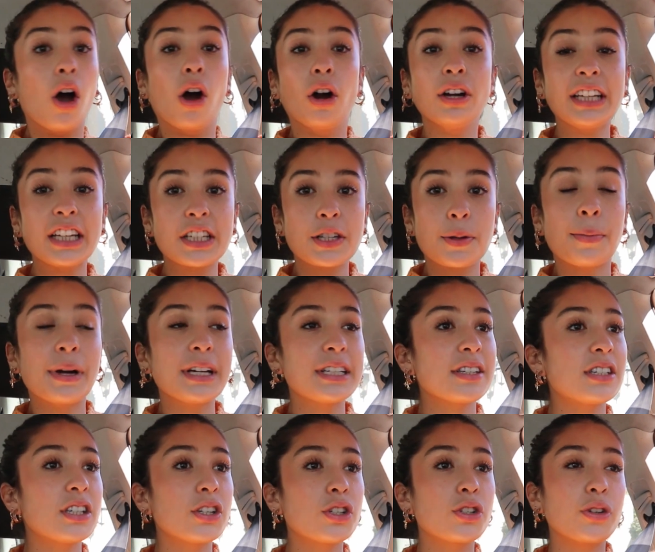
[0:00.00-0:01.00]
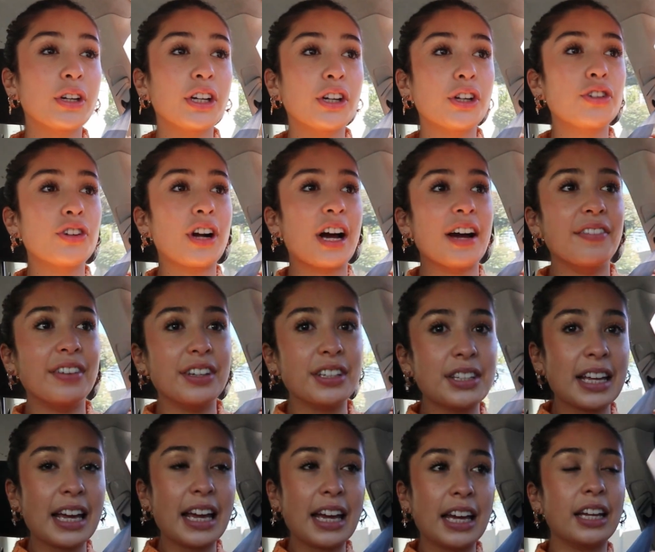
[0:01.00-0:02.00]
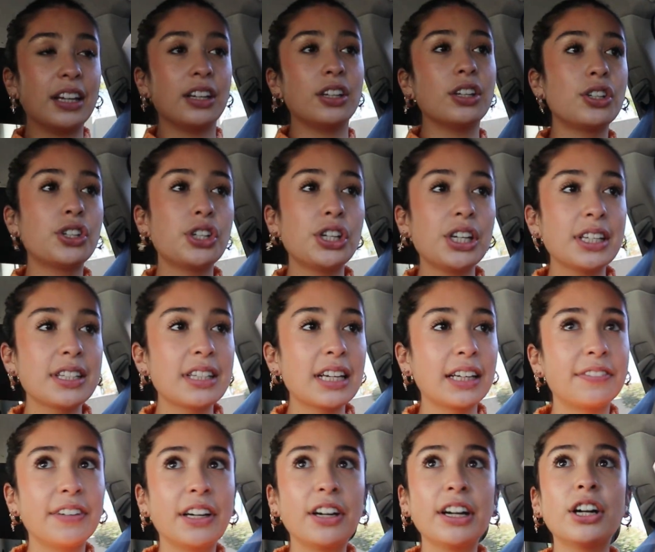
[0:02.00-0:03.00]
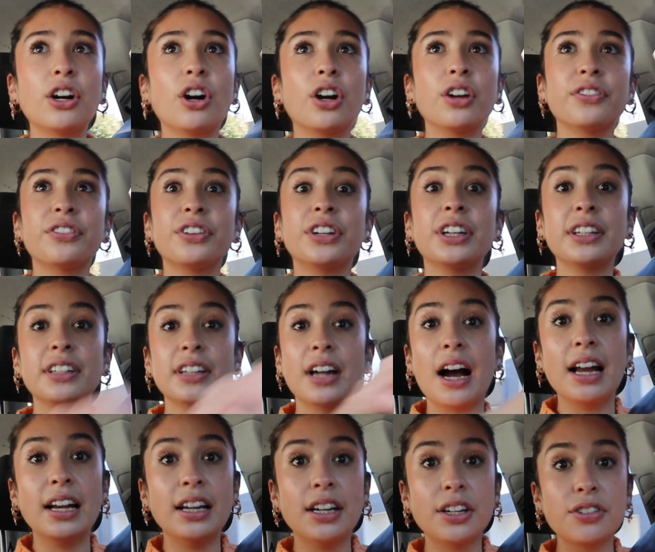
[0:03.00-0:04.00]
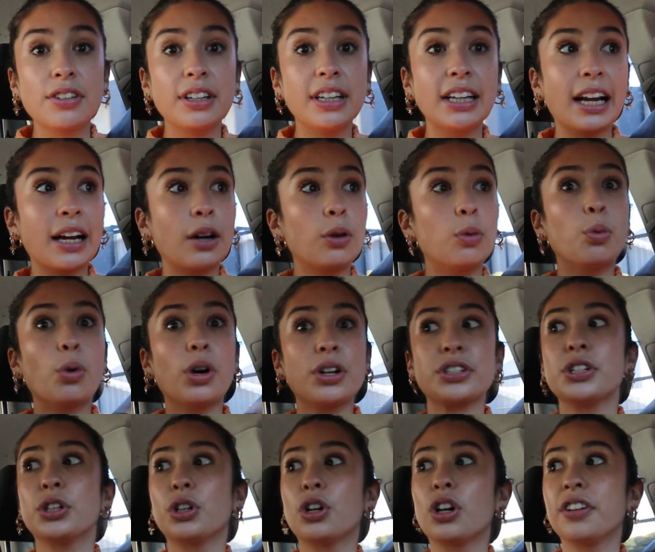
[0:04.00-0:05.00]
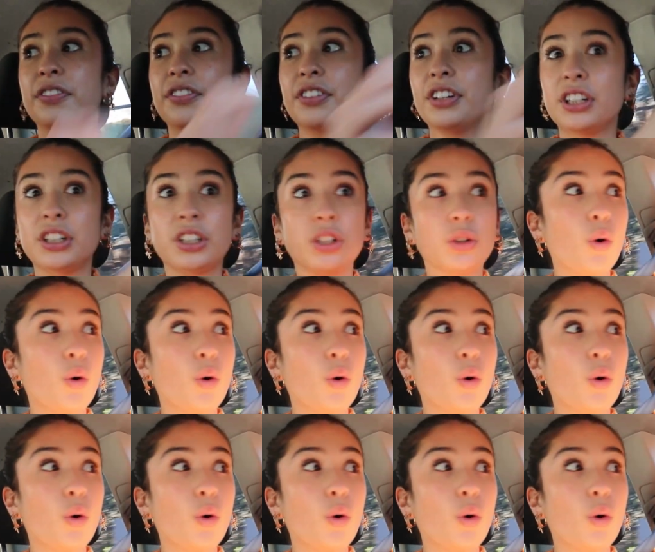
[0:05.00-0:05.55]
Oh yes, my sister's doing her drivers, and she's like very confident, and I literally like wasn't confident at